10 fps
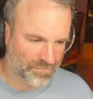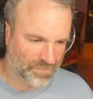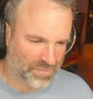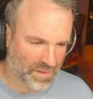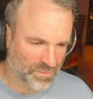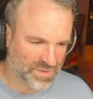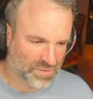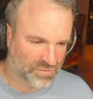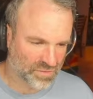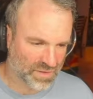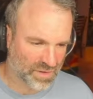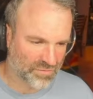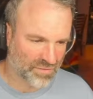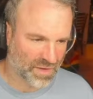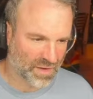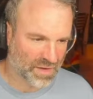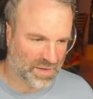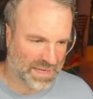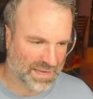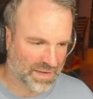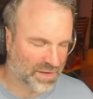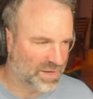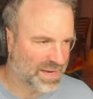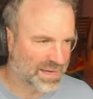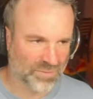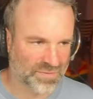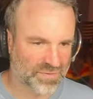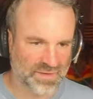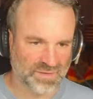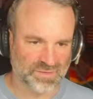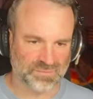I'm still trying to kind of iron out these